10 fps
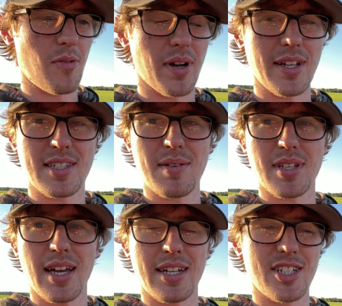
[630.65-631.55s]
but it seems
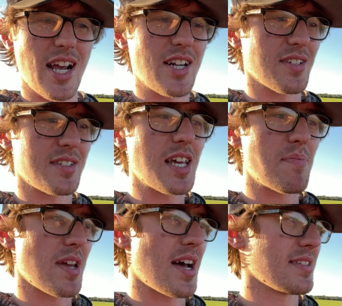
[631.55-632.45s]
like it changes
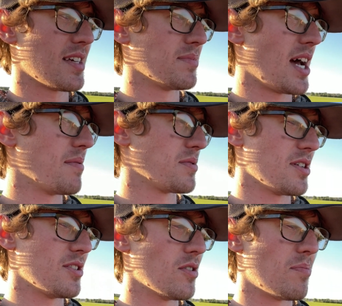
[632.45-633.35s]
TPS sometimes when
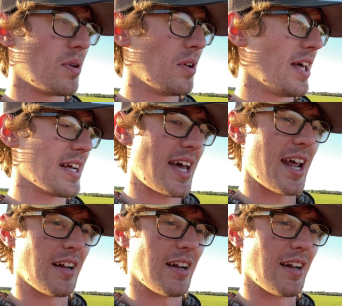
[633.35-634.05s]
you do a pull like that.